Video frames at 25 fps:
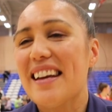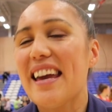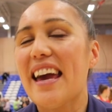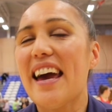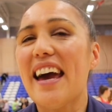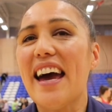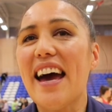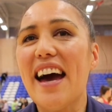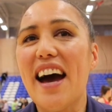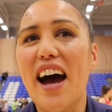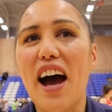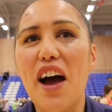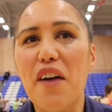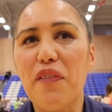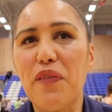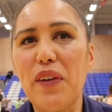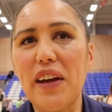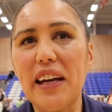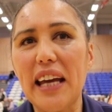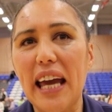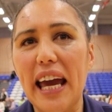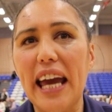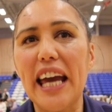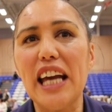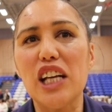Yeah, I
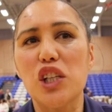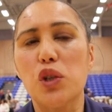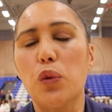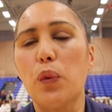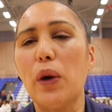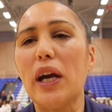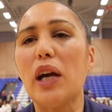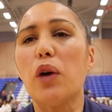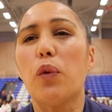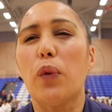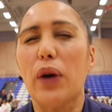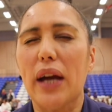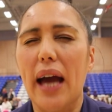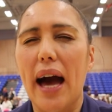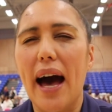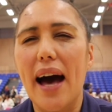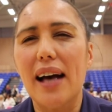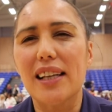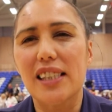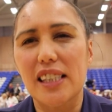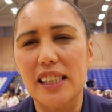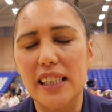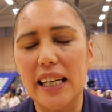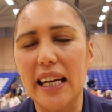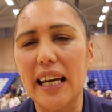think each week we
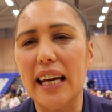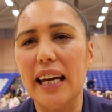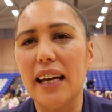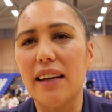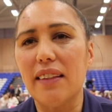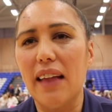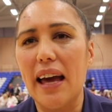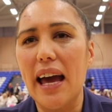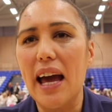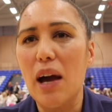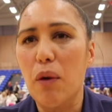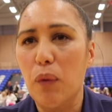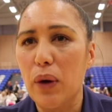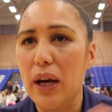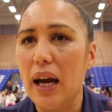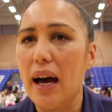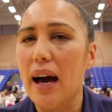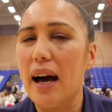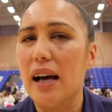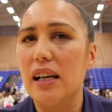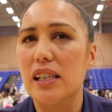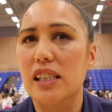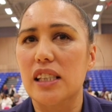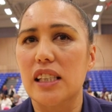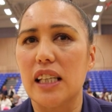are seeing that. We
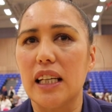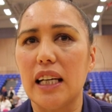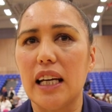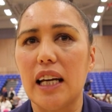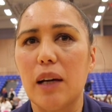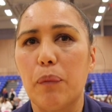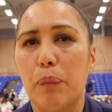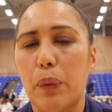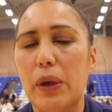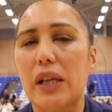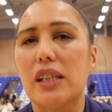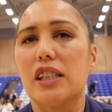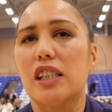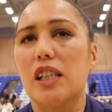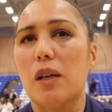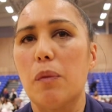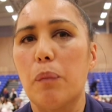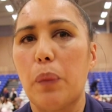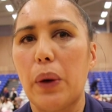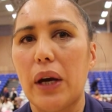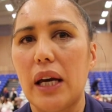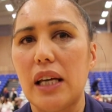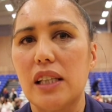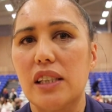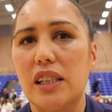are seeing bits
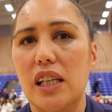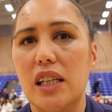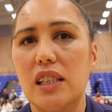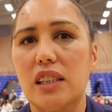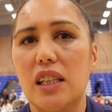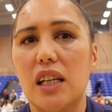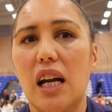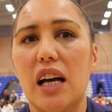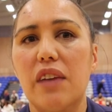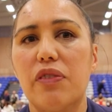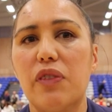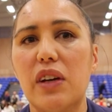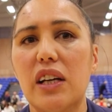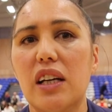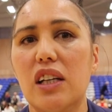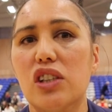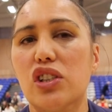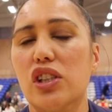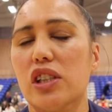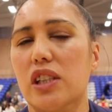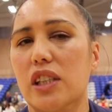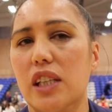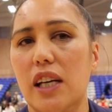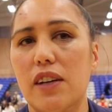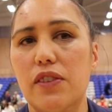and pieces, and I think it
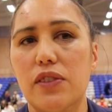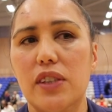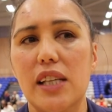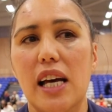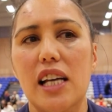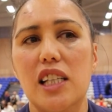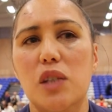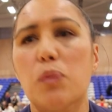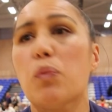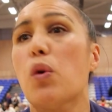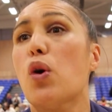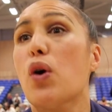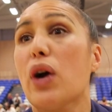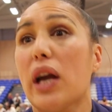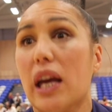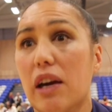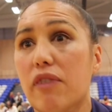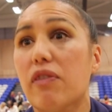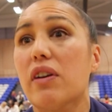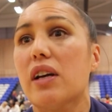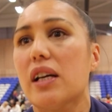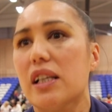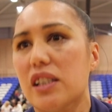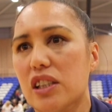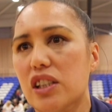just gives us more
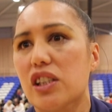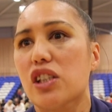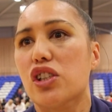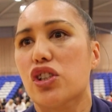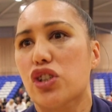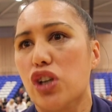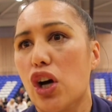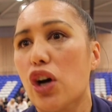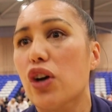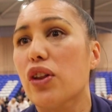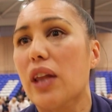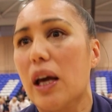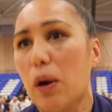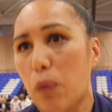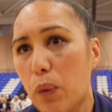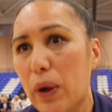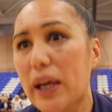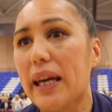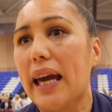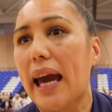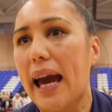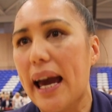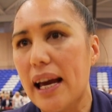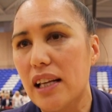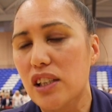evidence to show that
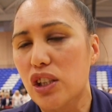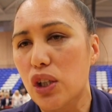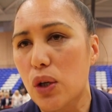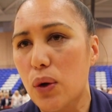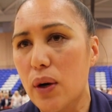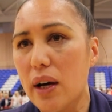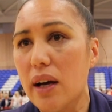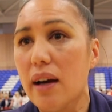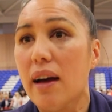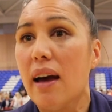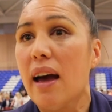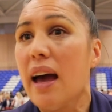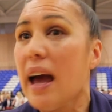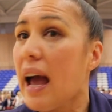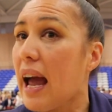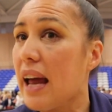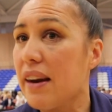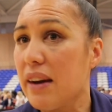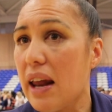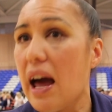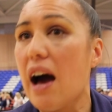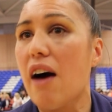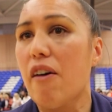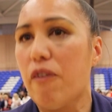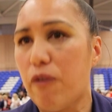we can do it,
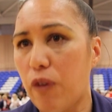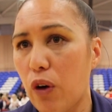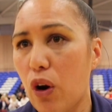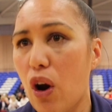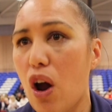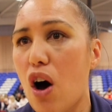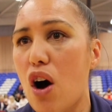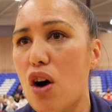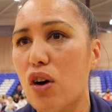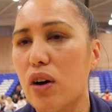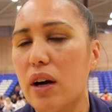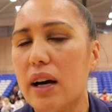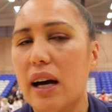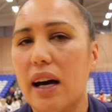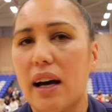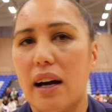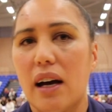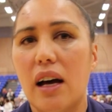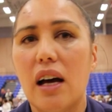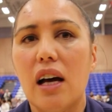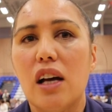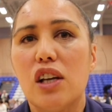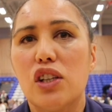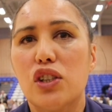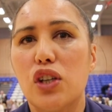and now for longer.
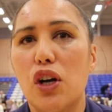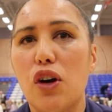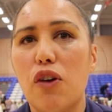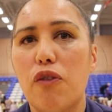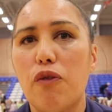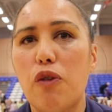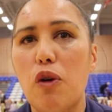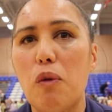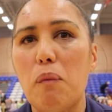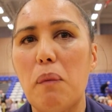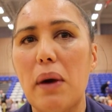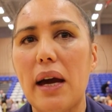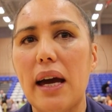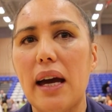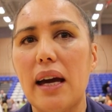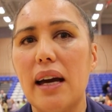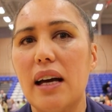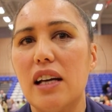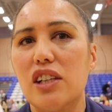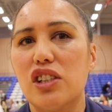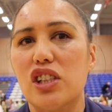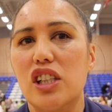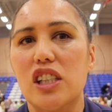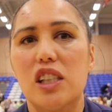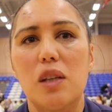So for me,
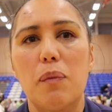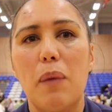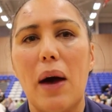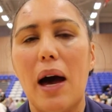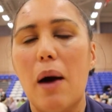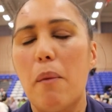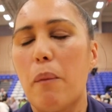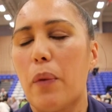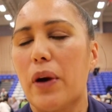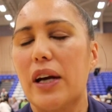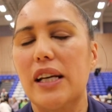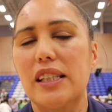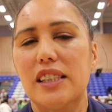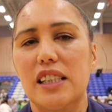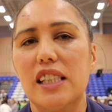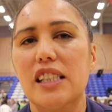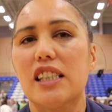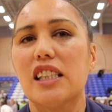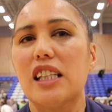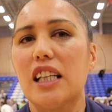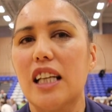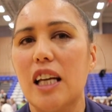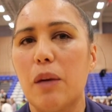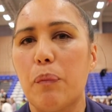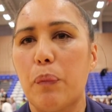it's just about
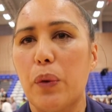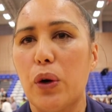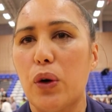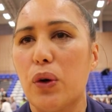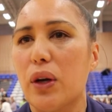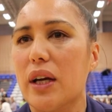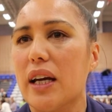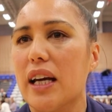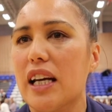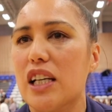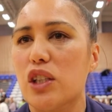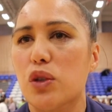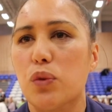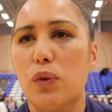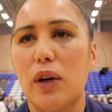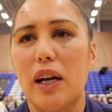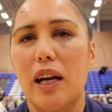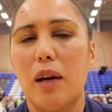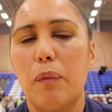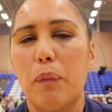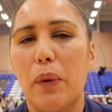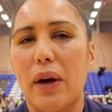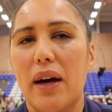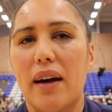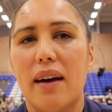consistently building each
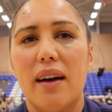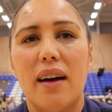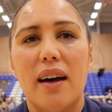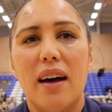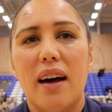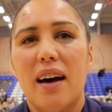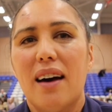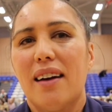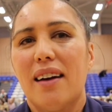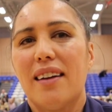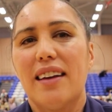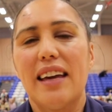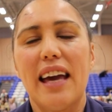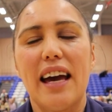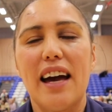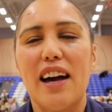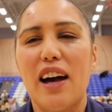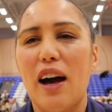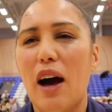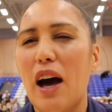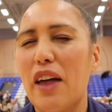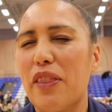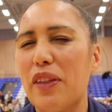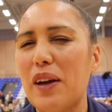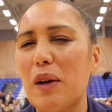week. But
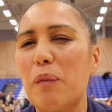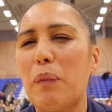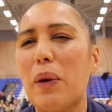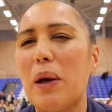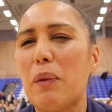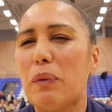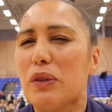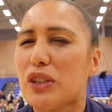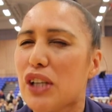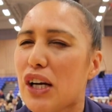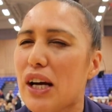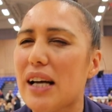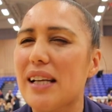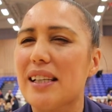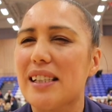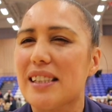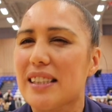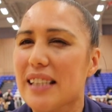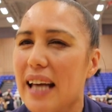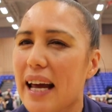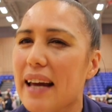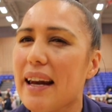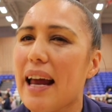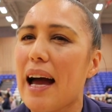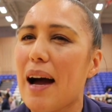yeah, I think people don't
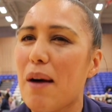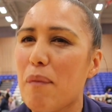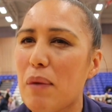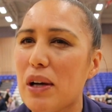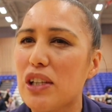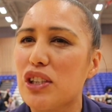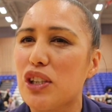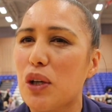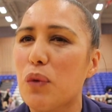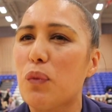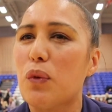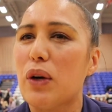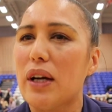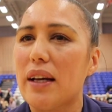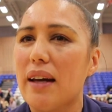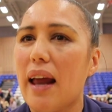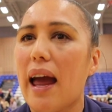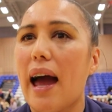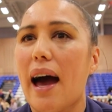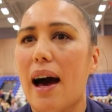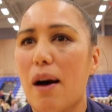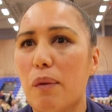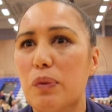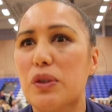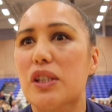understand how much a win
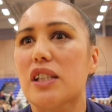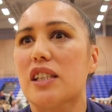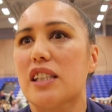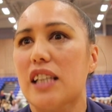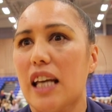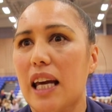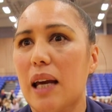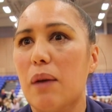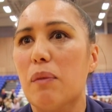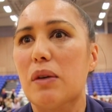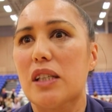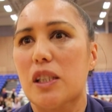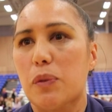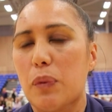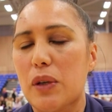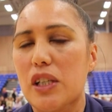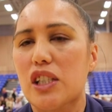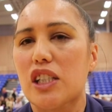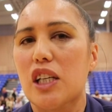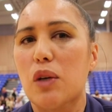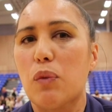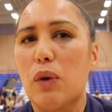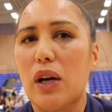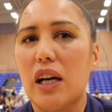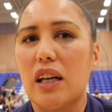helps a team,
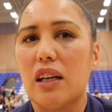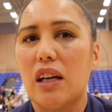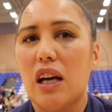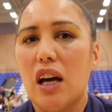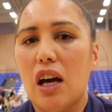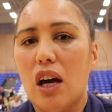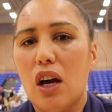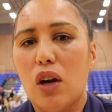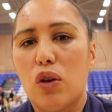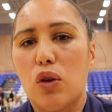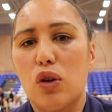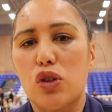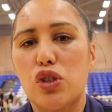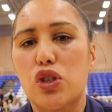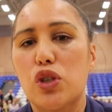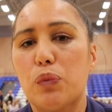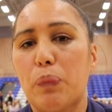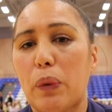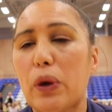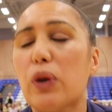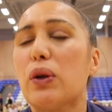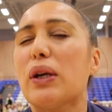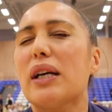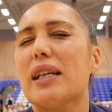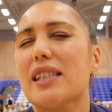especially when you're
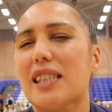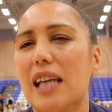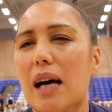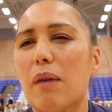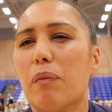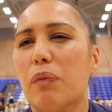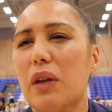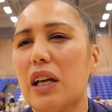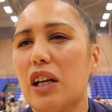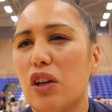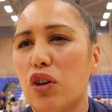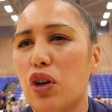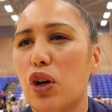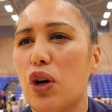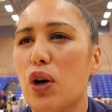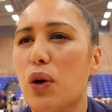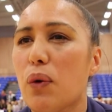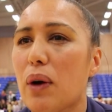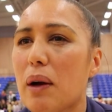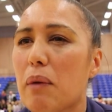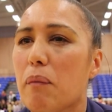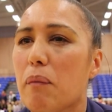building something new